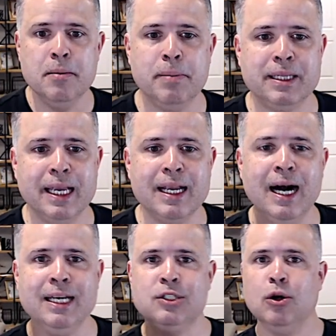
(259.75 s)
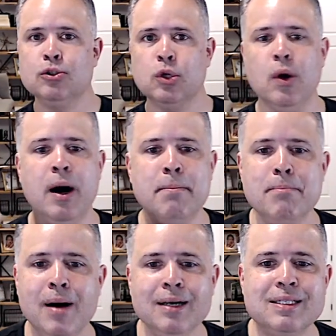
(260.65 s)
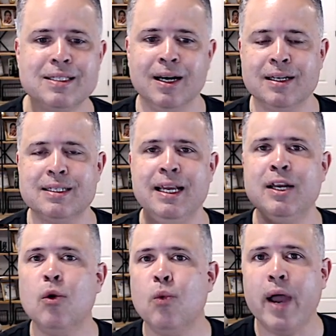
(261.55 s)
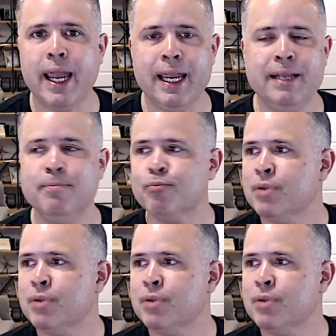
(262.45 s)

but then God is also amongst us in a way